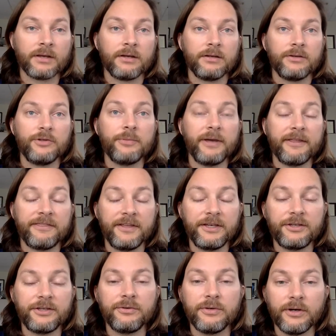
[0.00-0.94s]
You may
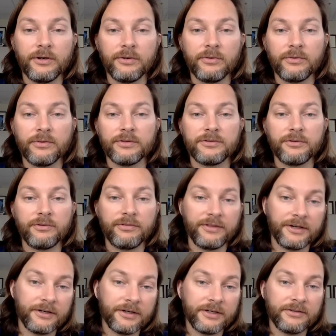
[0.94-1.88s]
think you know the two
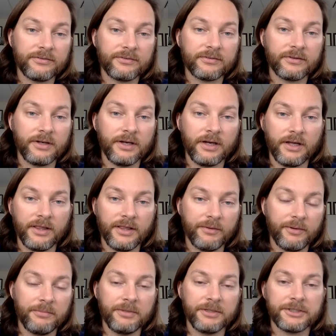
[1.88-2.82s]
theories
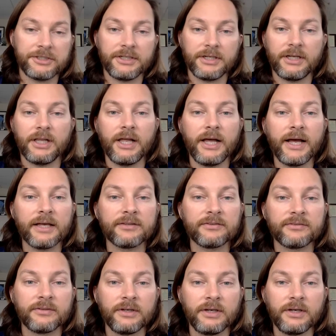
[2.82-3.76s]
that we mentioned in
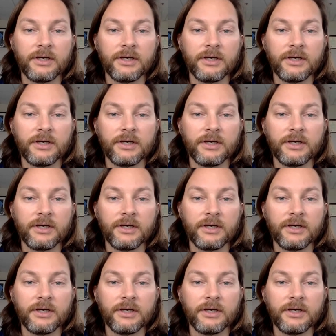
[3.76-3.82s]
class,